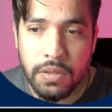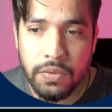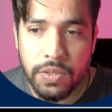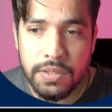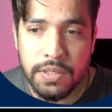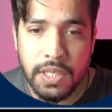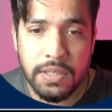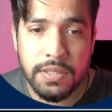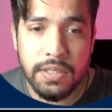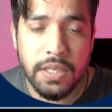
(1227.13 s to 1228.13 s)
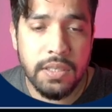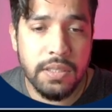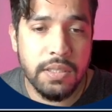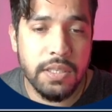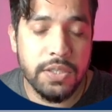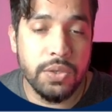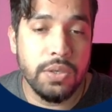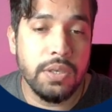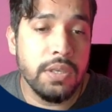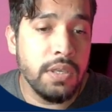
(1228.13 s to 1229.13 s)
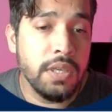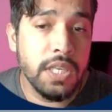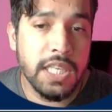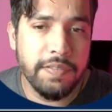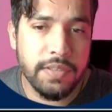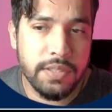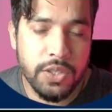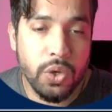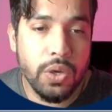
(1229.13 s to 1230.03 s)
Once that is done, it should give us the